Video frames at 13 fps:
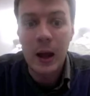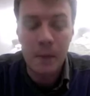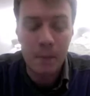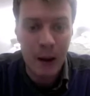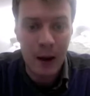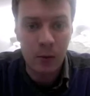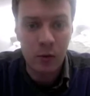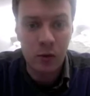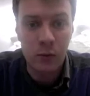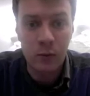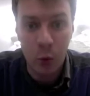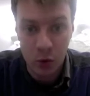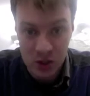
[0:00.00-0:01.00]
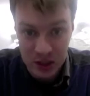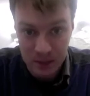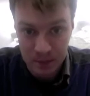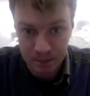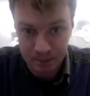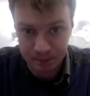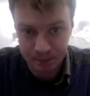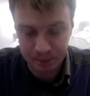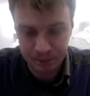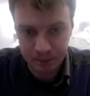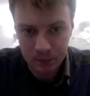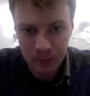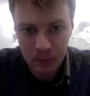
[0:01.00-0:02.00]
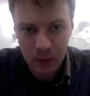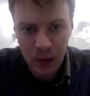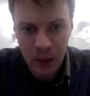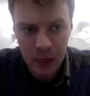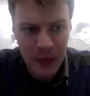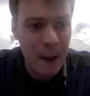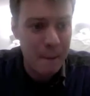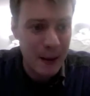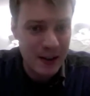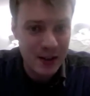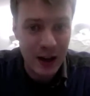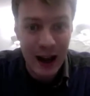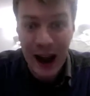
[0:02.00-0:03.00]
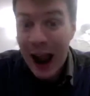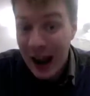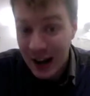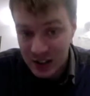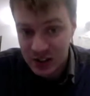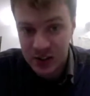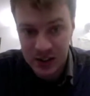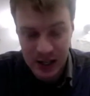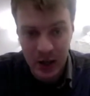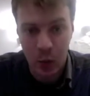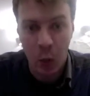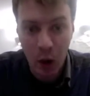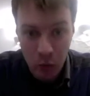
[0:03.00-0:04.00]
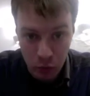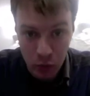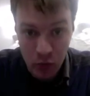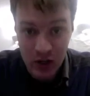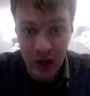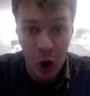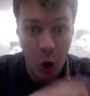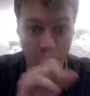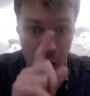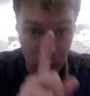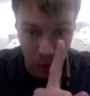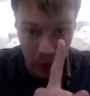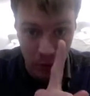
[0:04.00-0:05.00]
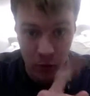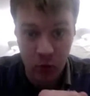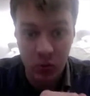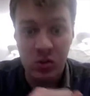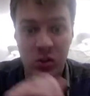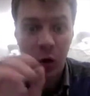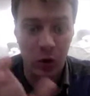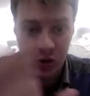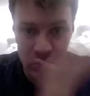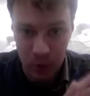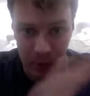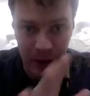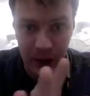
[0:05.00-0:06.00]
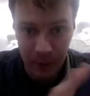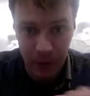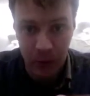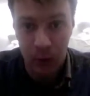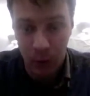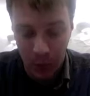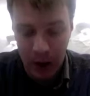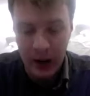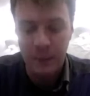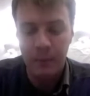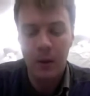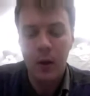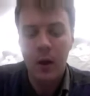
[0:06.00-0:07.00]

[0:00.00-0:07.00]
£8.40. That meant I had to take one route and only one route, not stopping anywhere on the way.